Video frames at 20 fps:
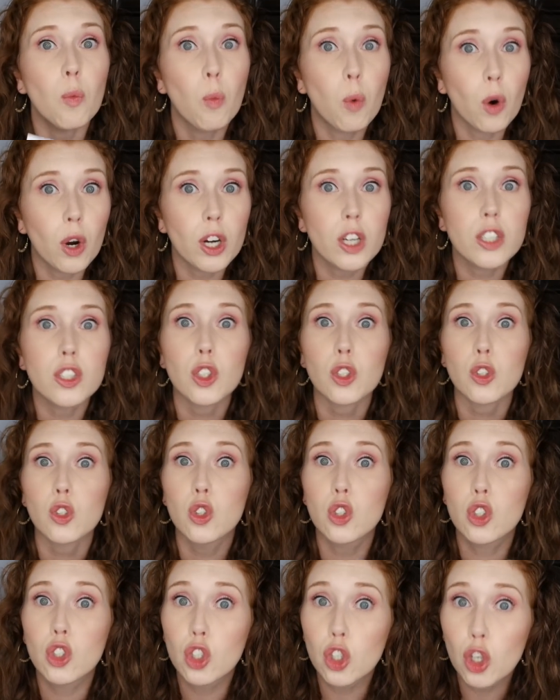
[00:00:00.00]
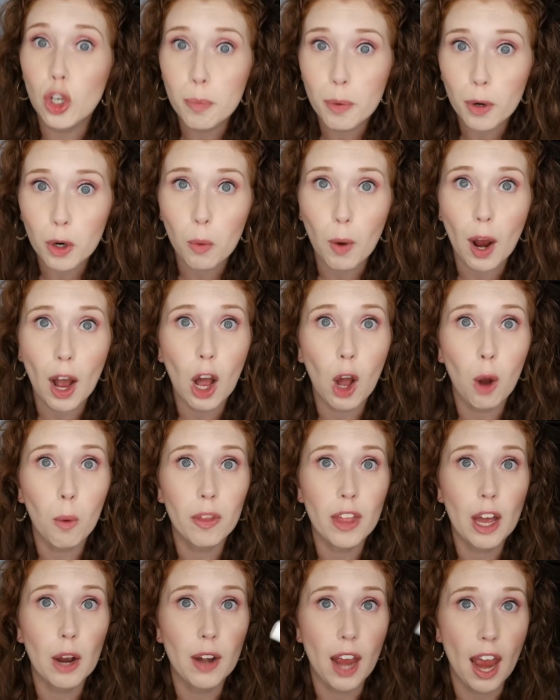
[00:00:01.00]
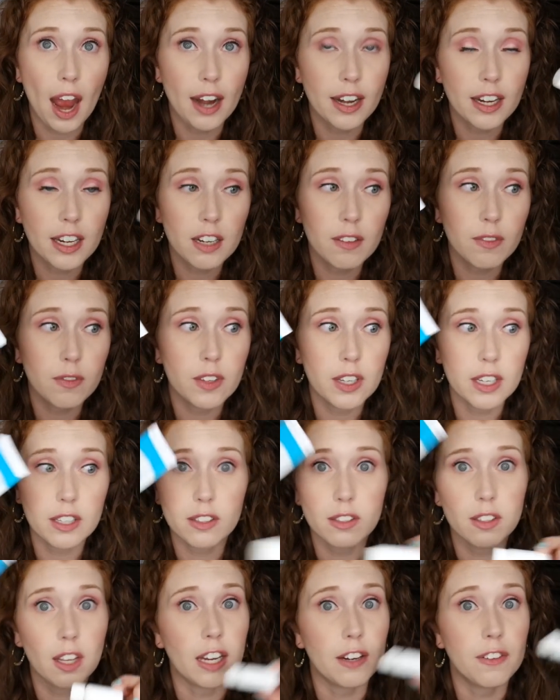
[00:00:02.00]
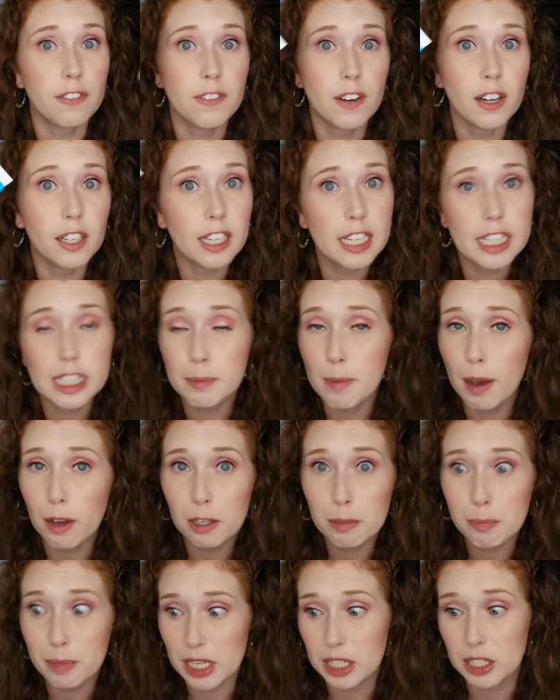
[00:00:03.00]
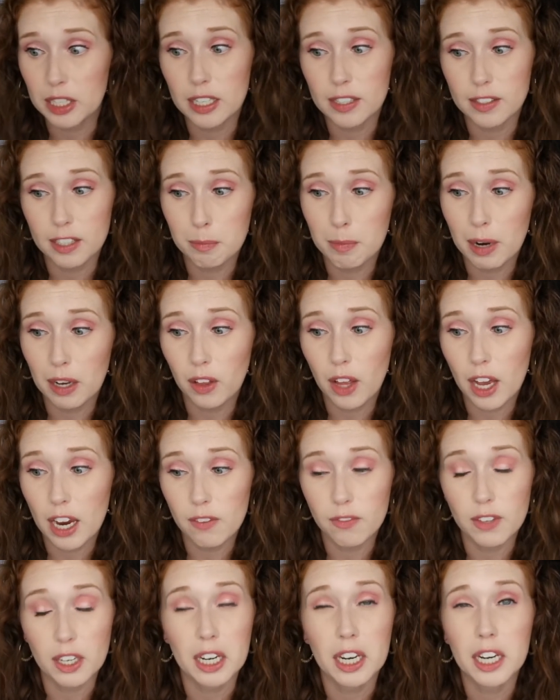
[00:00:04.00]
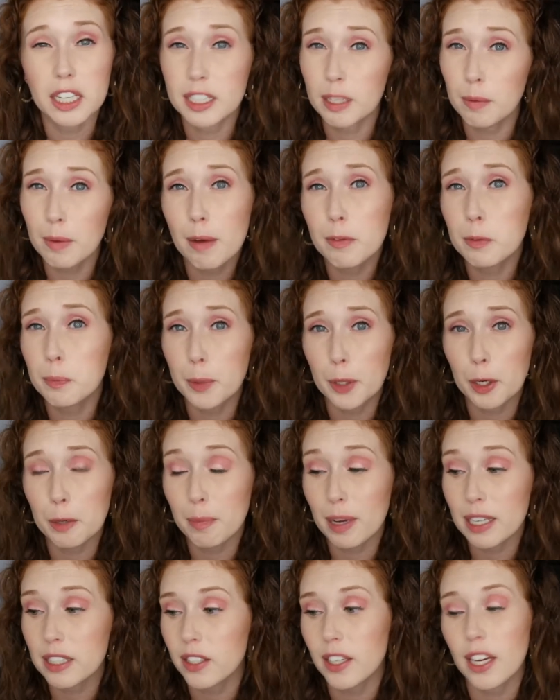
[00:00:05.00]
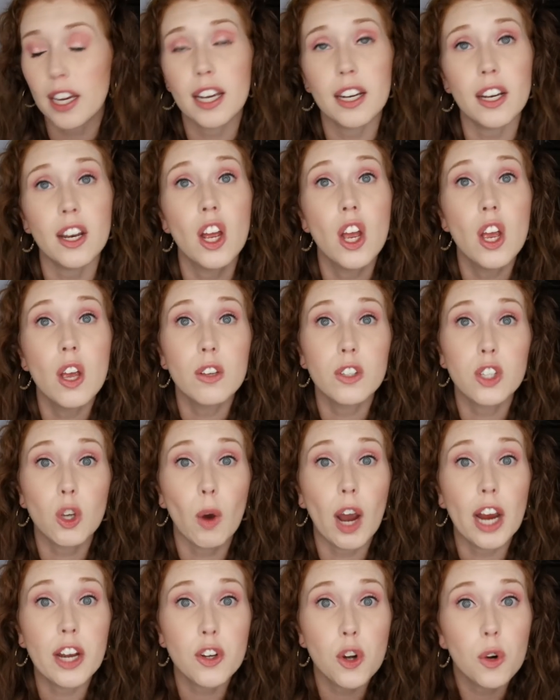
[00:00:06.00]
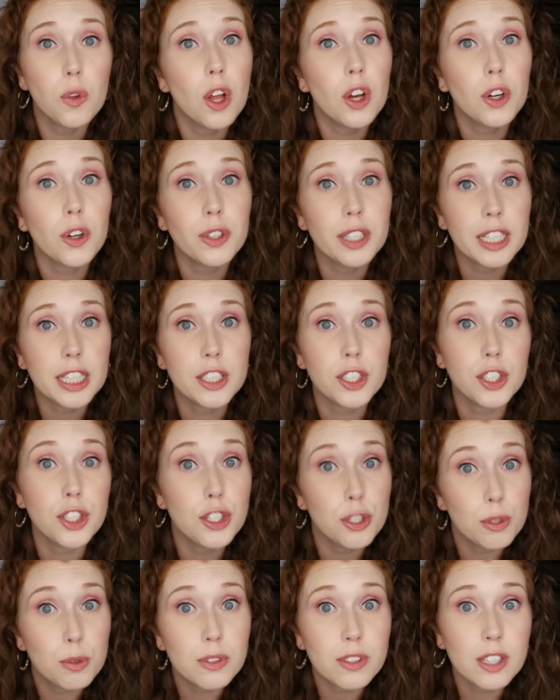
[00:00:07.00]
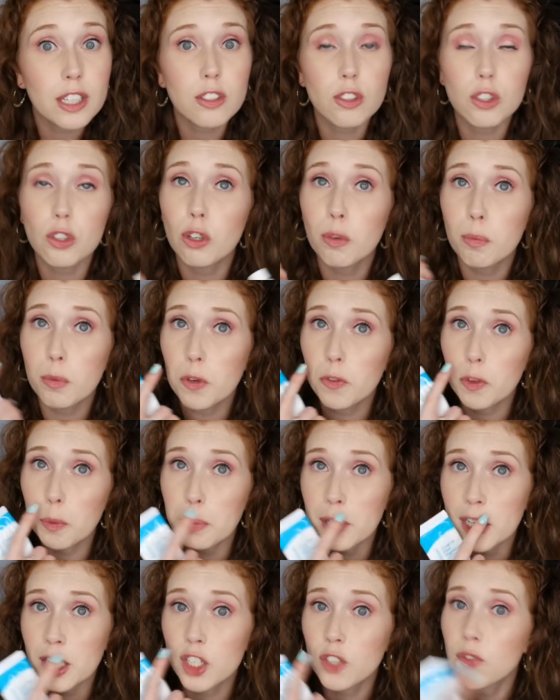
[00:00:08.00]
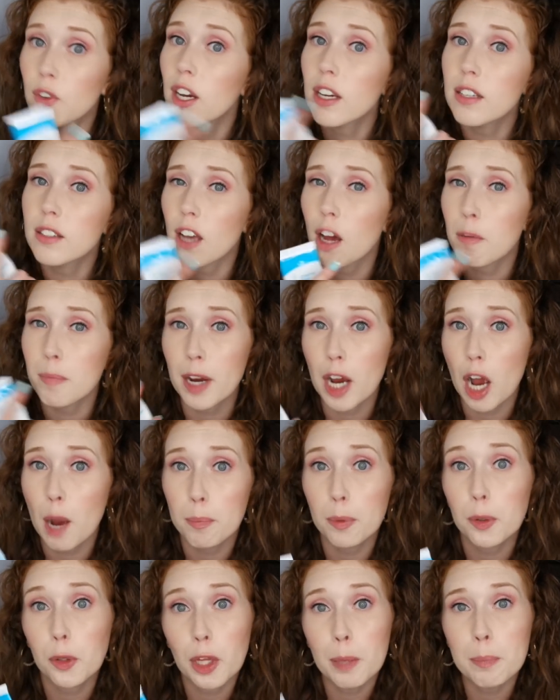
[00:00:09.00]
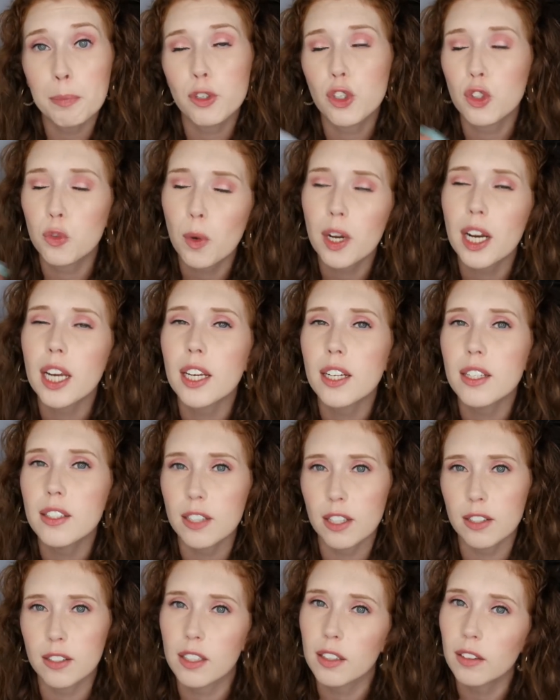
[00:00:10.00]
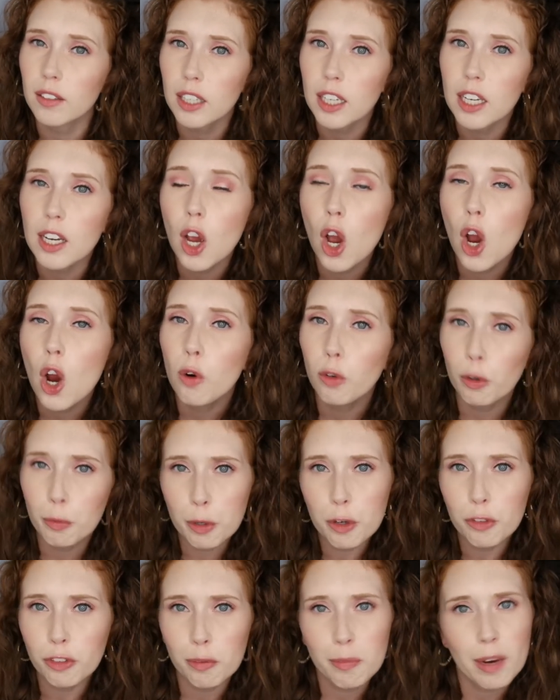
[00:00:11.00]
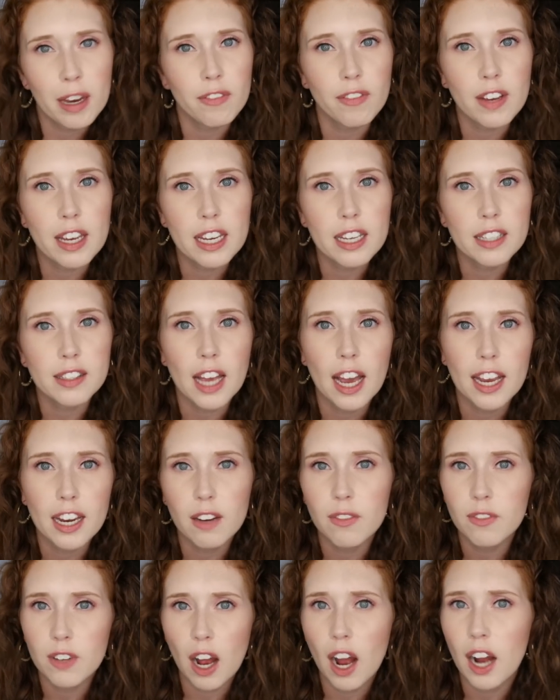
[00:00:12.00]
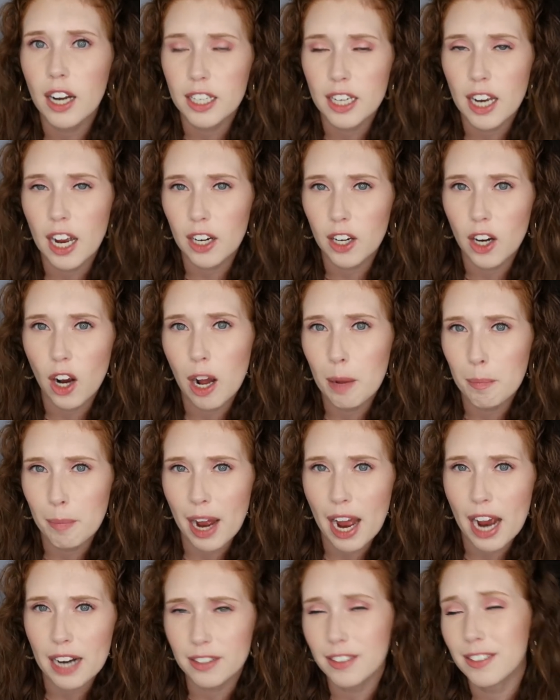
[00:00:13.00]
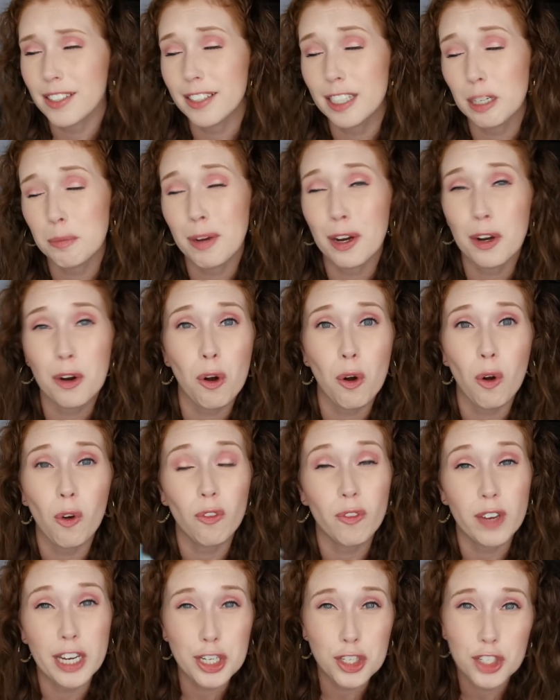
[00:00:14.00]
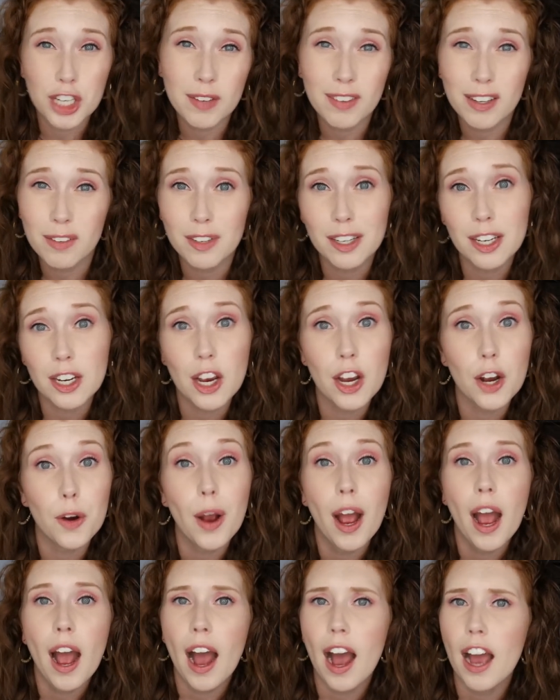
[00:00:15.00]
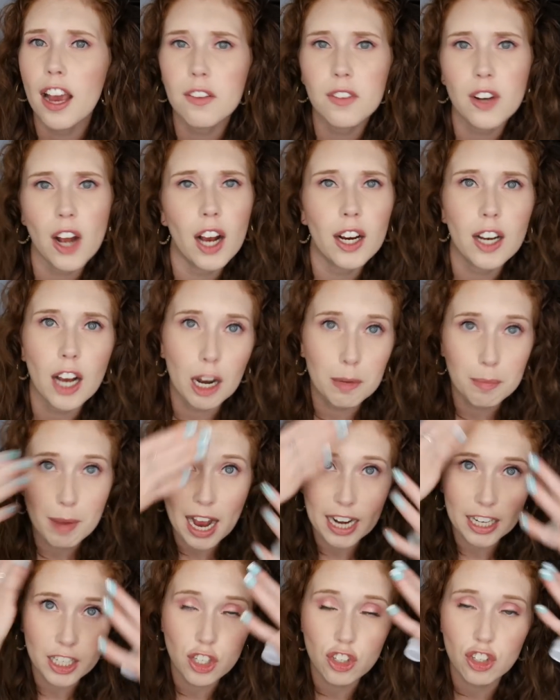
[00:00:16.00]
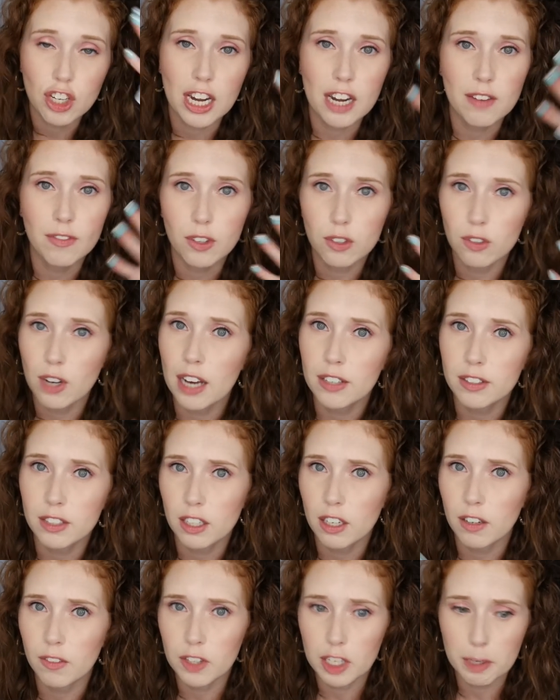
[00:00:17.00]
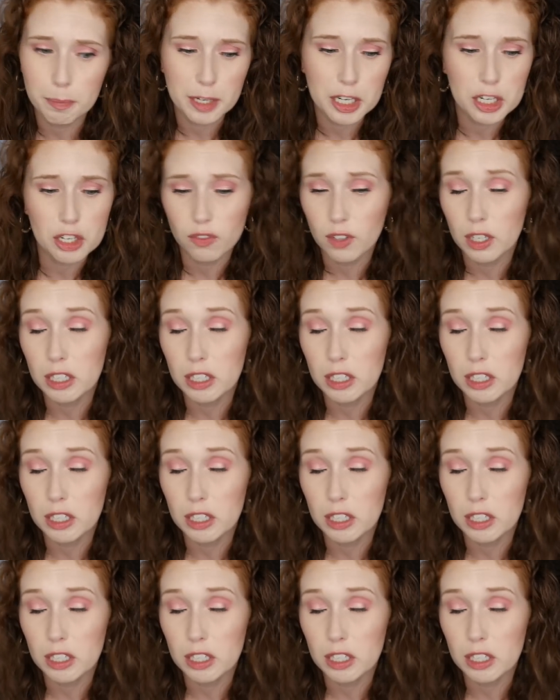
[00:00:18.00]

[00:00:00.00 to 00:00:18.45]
works super well without any of this like funky smell and business in my life that can sometimes burn my skin. So I no longer need to use this to remove the peach fuzz on my upper lip, which is what I consistently remove from my face. I have not yet gone back since I did my whole face shaving video. I have not gone back and shaved the rest of the peach